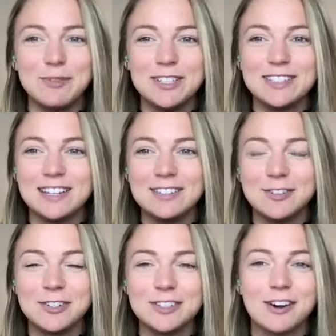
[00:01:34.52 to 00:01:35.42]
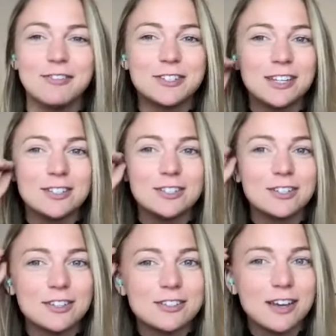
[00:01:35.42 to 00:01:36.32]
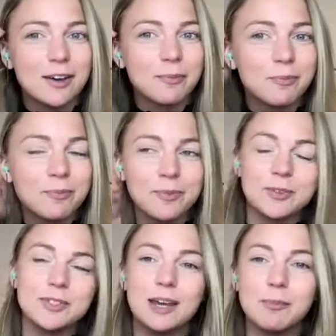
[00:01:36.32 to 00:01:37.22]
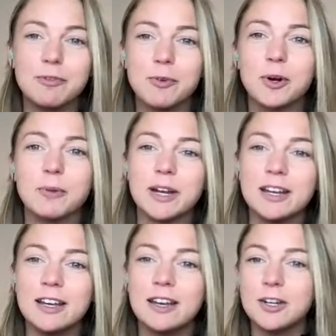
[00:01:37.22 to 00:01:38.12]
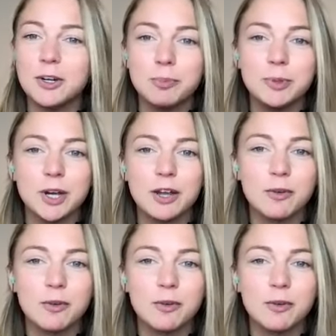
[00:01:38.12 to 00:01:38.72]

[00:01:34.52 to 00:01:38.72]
excited for this conversation because I was saying before, but your book,